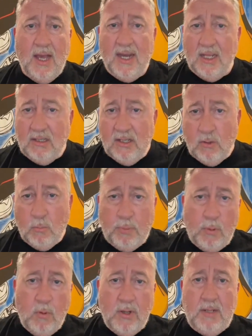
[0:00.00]
and the little
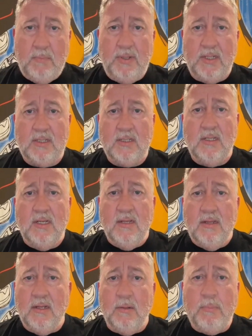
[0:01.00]
pointy bits
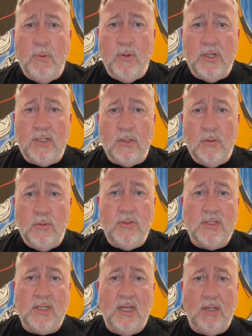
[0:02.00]
that are pointing to
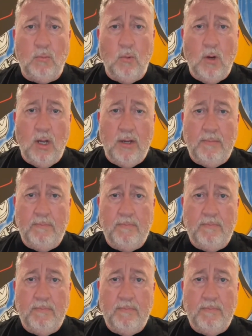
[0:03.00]
who's saying what.